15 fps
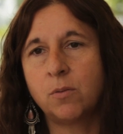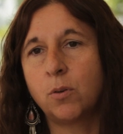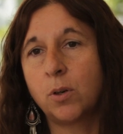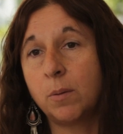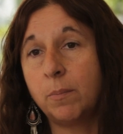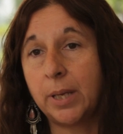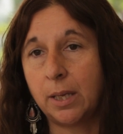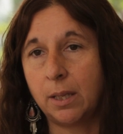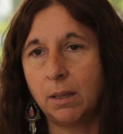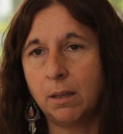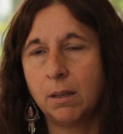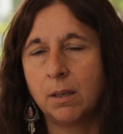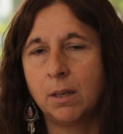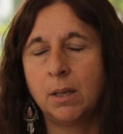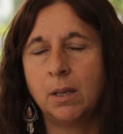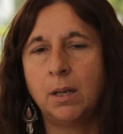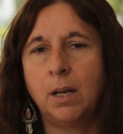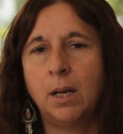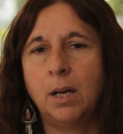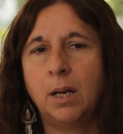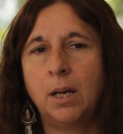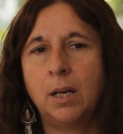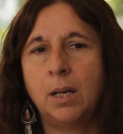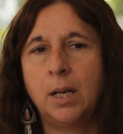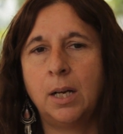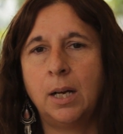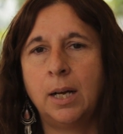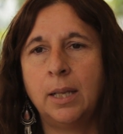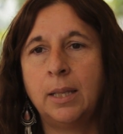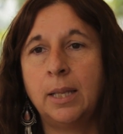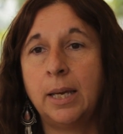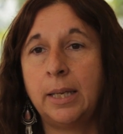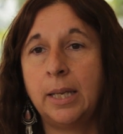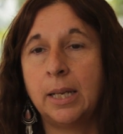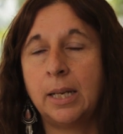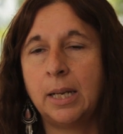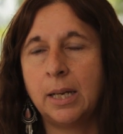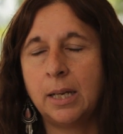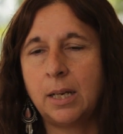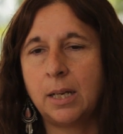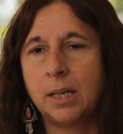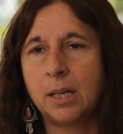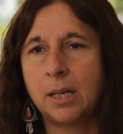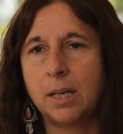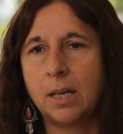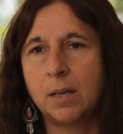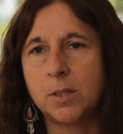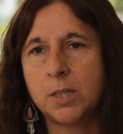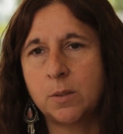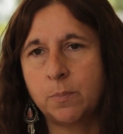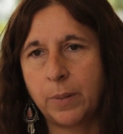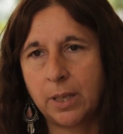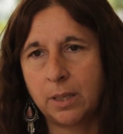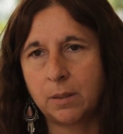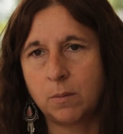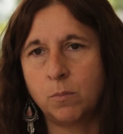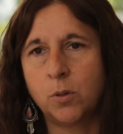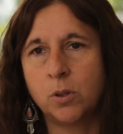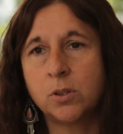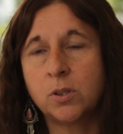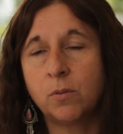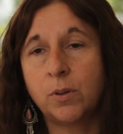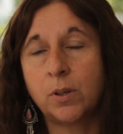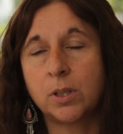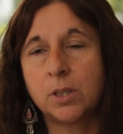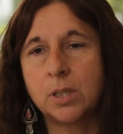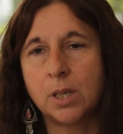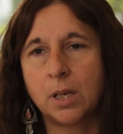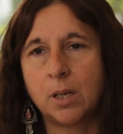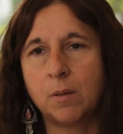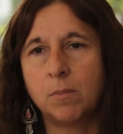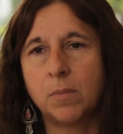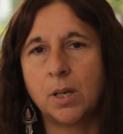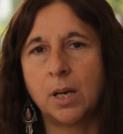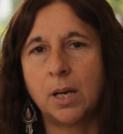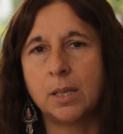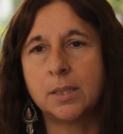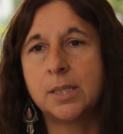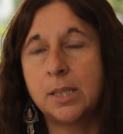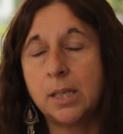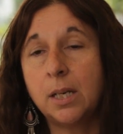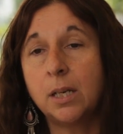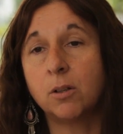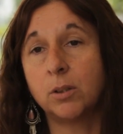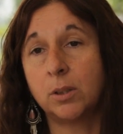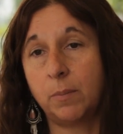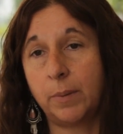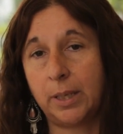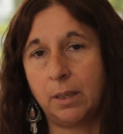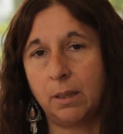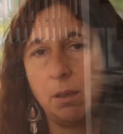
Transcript: for a bed, and Dayanara spent most of her time sitting on the bed.